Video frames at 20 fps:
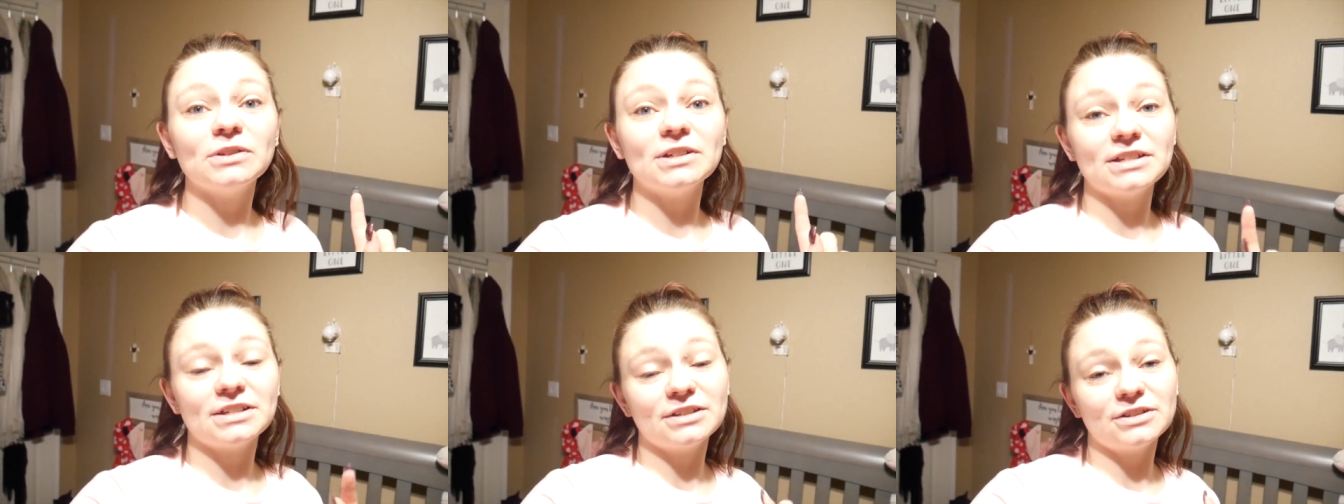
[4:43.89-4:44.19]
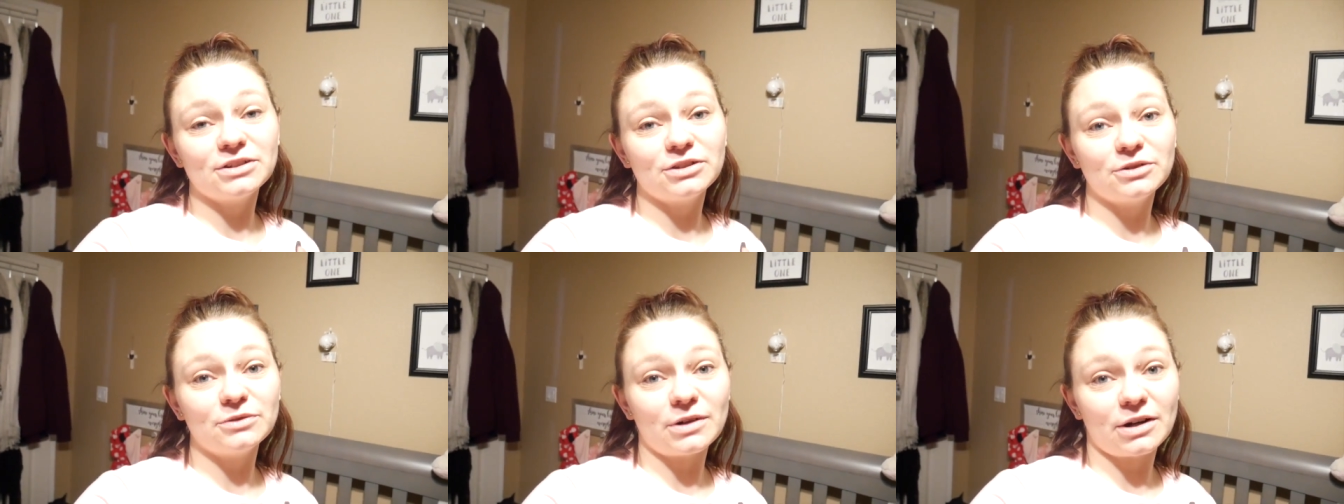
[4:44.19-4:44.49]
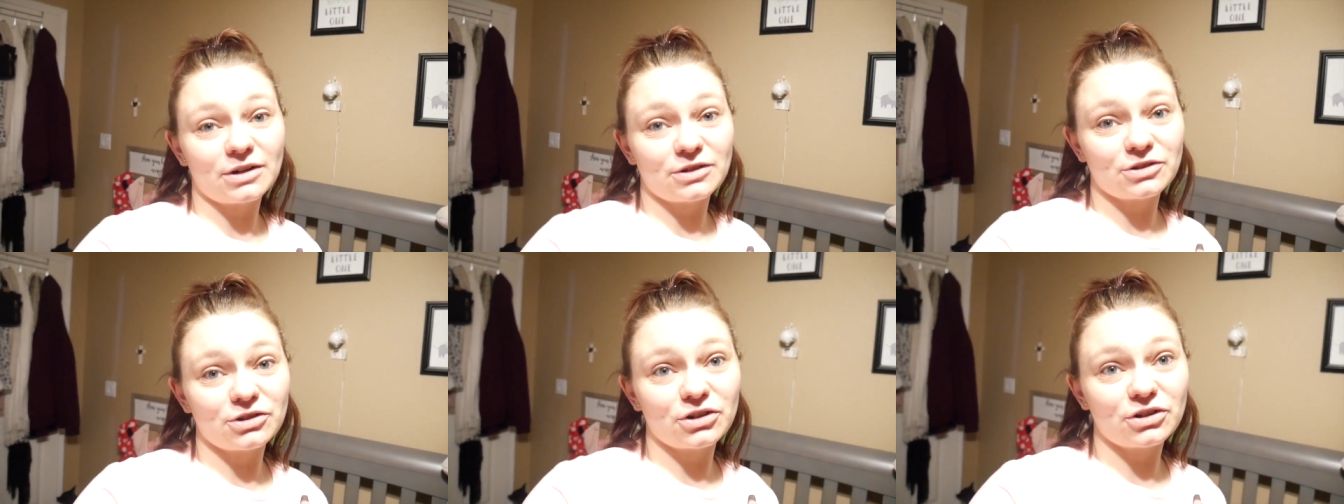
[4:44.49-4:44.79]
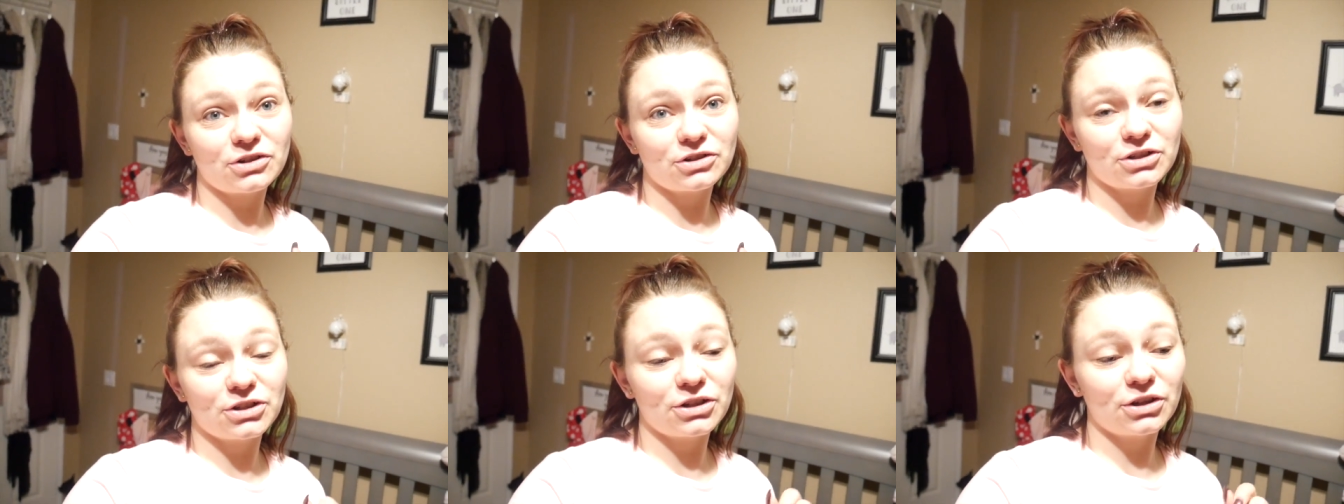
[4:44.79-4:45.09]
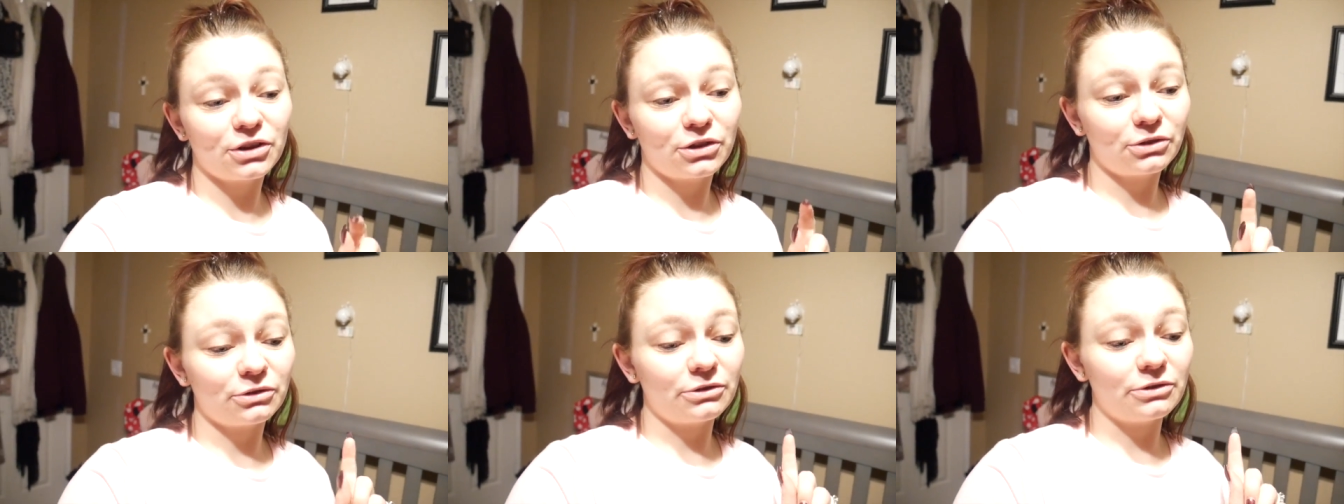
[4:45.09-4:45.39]
listen to our church
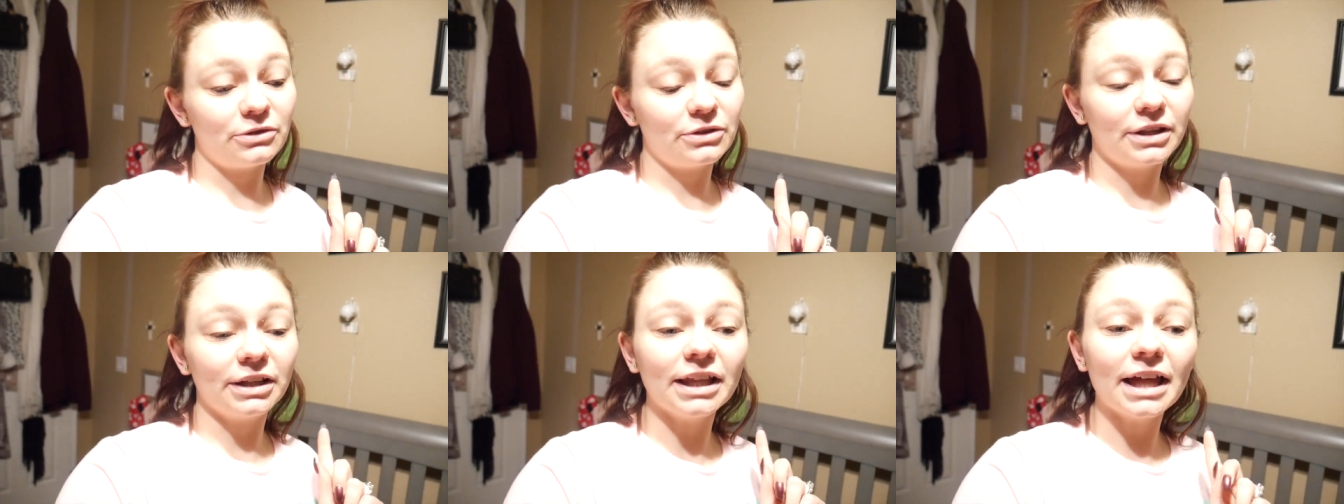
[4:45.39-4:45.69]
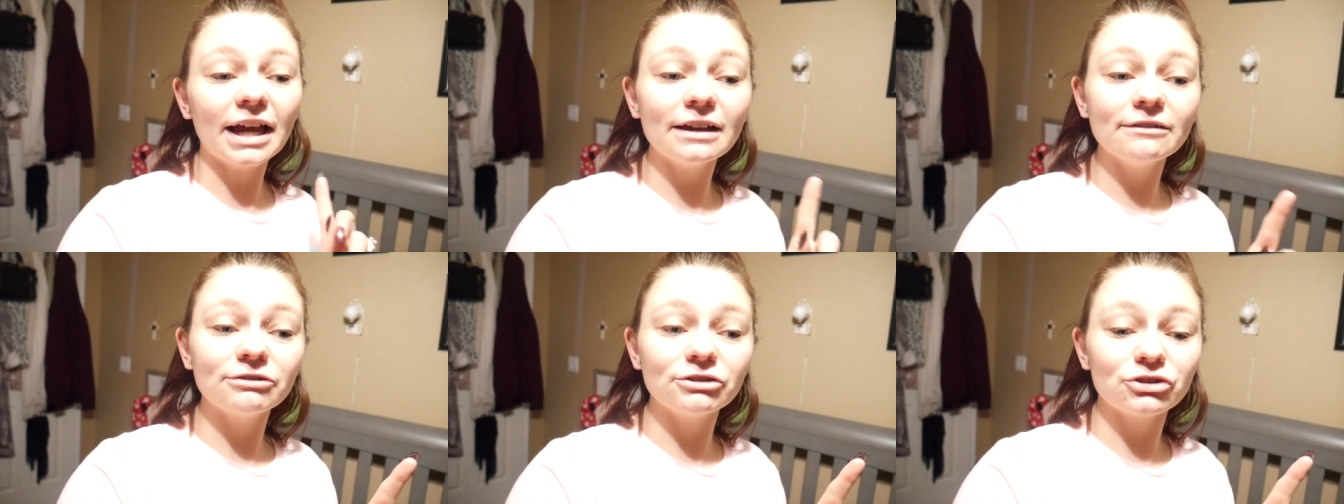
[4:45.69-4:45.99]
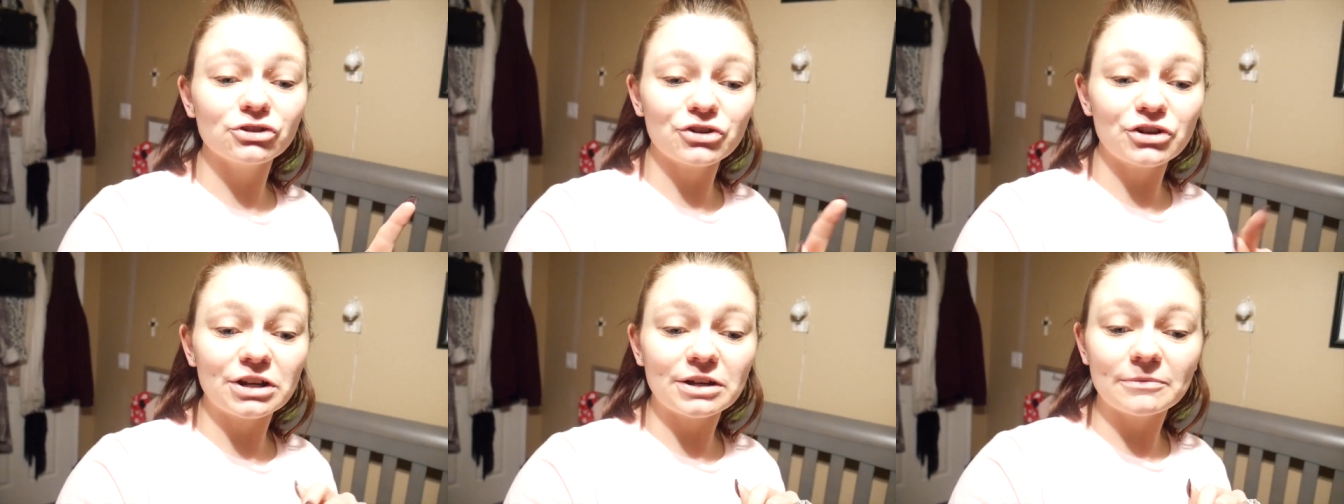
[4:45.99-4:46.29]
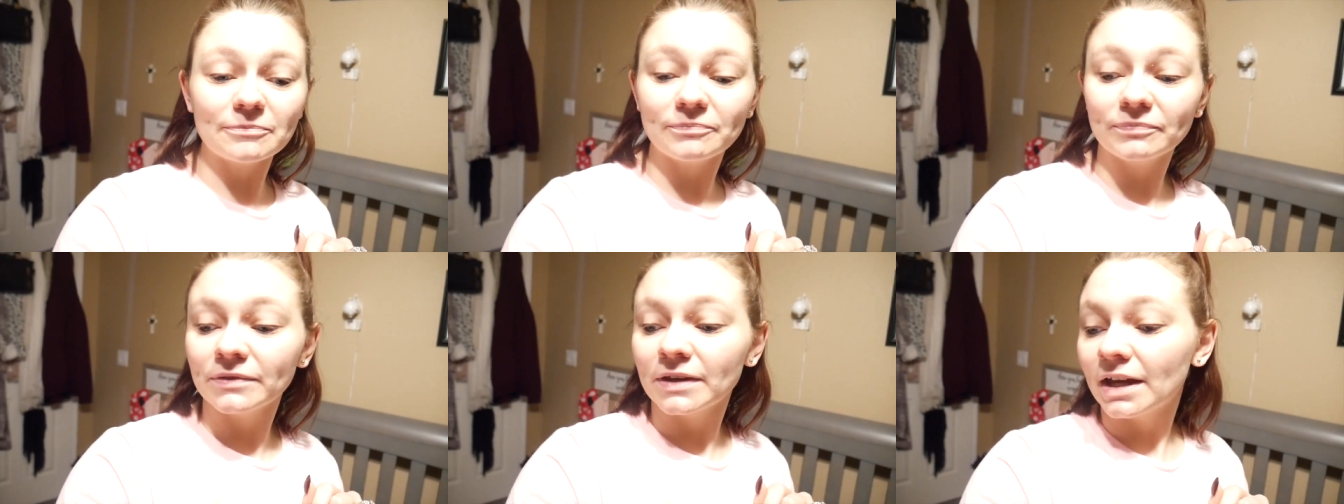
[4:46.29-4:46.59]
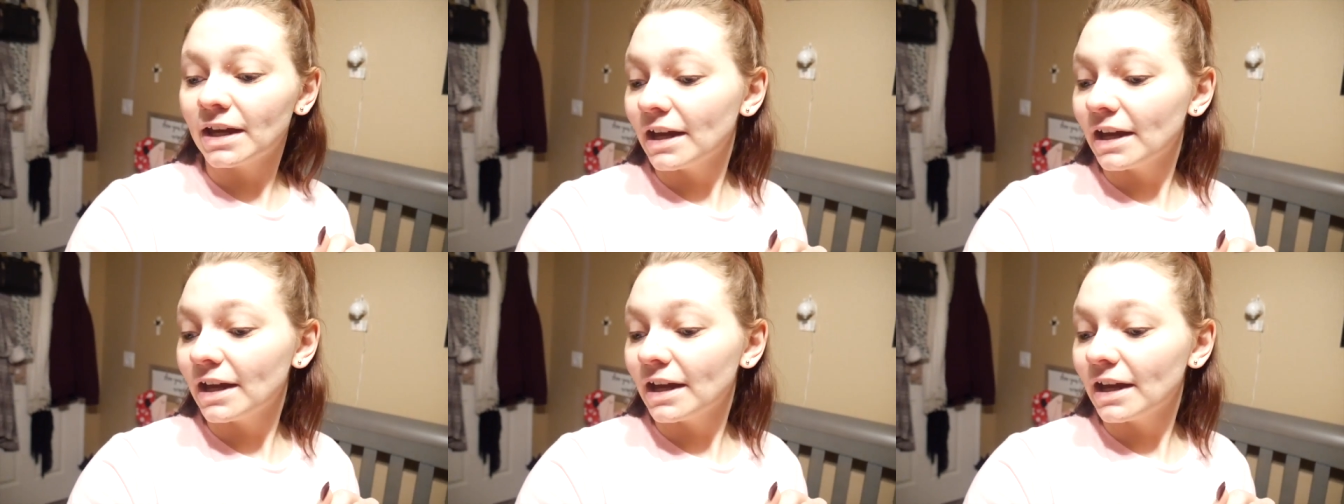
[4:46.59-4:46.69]
through the live stream,